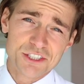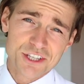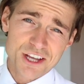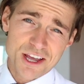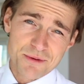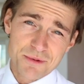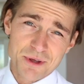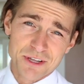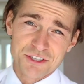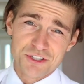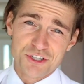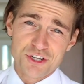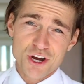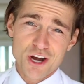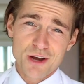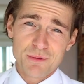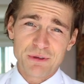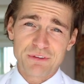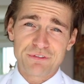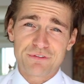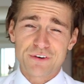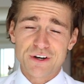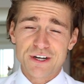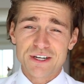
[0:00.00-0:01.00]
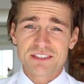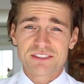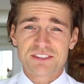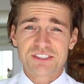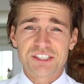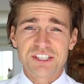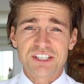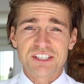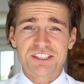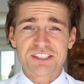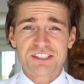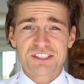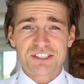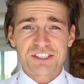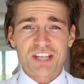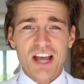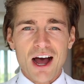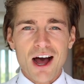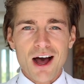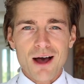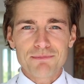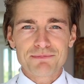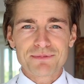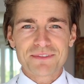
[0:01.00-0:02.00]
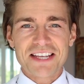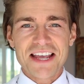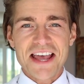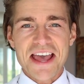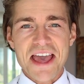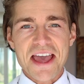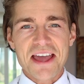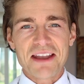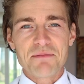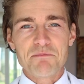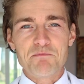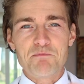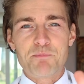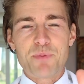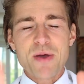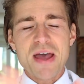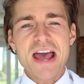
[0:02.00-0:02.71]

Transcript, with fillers: and gentlemen. Jeremy Fragrance here top 10